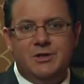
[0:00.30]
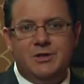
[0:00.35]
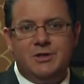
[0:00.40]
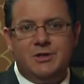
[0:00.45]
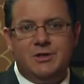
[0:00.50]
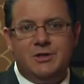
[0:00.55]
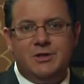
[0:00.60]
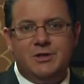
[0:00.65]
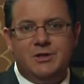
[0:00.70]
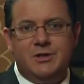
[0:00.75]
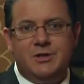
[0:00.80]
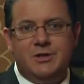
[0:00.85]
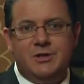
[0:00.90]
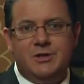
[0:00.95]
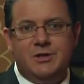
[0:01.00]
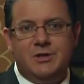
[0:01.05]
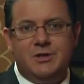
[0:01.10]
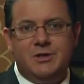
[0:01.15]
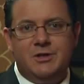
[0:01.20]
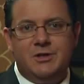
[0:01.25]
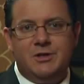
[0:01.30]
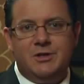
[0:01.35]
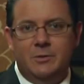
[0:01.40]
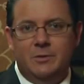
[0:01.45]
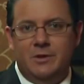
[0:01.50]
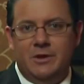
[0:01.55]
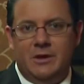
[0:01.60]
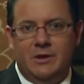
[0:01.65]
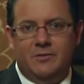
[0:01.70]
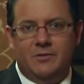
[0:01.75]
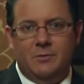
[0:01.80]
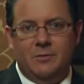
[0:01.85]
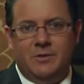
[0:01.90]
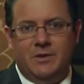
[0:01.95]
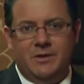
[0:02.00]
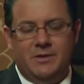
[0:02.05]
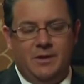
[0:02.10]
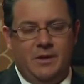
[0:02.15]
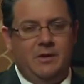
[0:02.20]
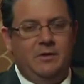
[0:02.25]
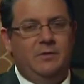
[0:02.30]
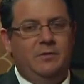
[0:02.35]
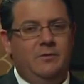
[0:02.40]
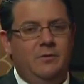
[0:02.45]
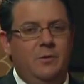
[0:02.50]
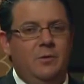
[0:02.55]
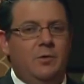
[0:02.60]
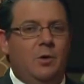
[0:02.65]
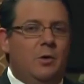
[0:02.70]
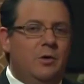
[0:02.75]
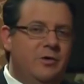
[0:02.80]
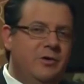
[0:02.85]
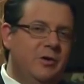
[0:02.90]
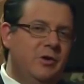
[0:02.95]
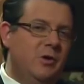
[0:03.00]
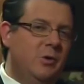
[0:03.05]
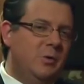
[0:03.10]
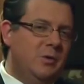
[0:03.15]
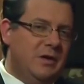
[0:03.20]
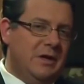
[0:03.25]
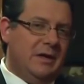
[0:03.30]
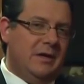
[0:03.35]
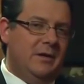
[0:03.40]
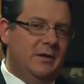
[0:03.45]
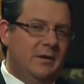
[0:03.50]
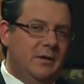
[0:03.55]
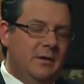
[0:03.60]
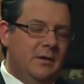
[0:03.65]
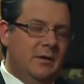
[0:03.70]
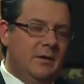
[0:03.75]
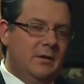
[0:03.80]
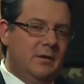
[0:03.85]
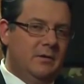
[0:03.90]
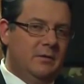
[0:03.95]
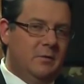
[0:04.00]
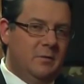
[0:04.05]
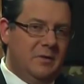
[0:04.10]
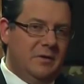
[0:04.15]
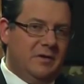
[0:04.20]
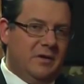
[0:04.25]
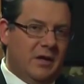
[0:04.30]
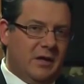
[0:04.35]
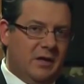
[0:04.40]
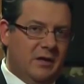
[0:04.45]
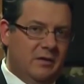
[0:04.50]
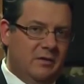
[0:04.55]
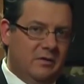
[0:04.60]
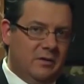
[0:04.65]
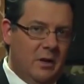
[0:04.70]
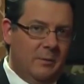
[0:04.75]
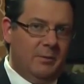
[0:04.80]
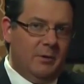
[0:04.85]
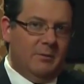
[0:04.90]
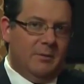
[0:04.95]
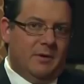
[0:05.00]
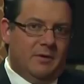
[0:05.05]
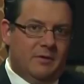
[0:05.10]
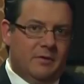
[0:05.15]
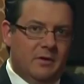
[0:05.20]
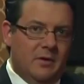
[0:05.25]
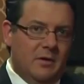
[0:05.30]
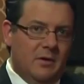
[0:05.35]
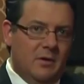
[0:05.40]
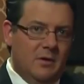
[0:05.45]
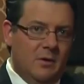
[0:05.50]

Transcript: Can you get all of the nutrition you need from today's food, or do you need to be taking supplements?